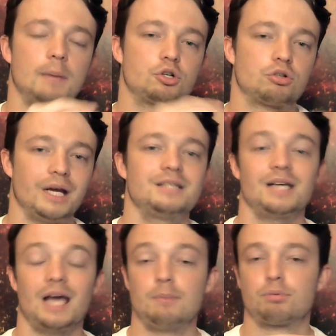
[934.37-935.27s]
I'm
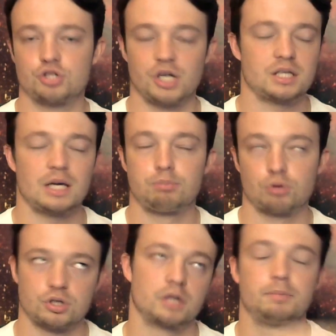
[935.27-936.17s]
creating a project, a
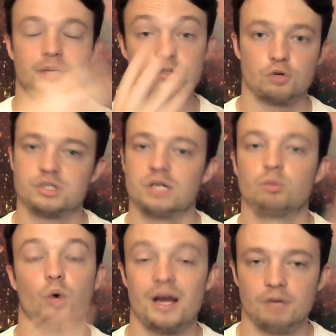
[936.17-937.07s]
product, piece of
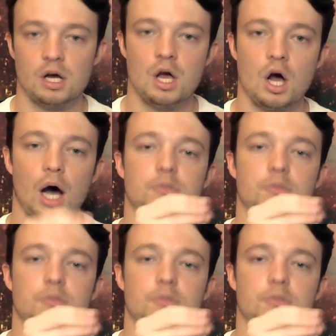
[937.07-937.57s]
content, whatever.